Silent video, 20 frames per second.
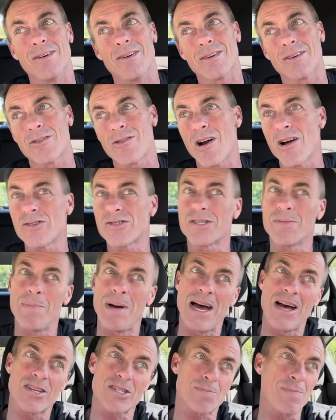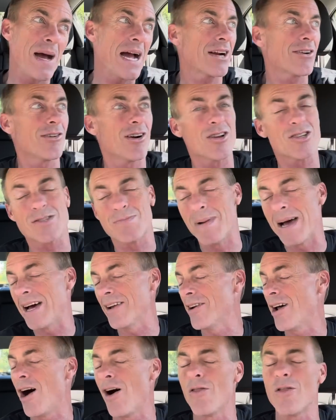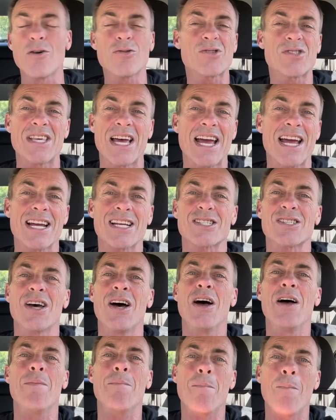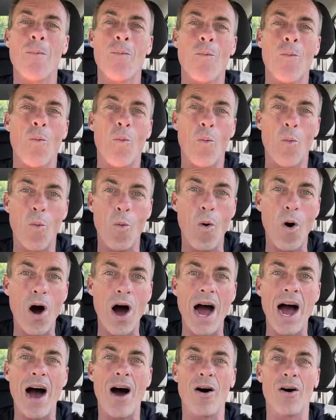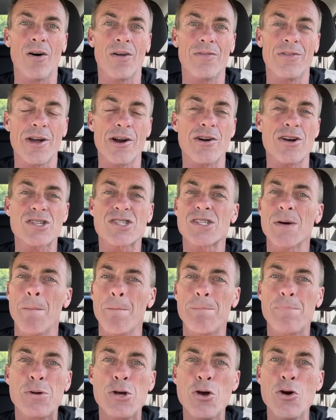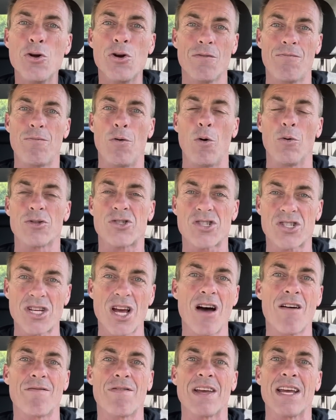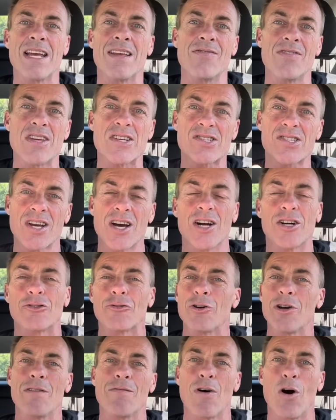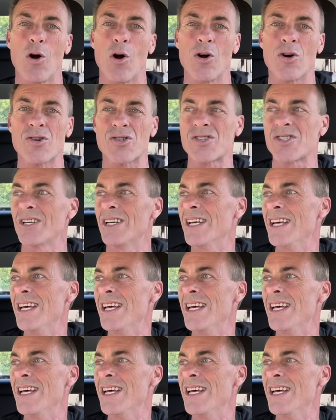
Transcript: across the mountains, back across the mountain, all those things. Wow, there is some beautiful stuff in this country of ours,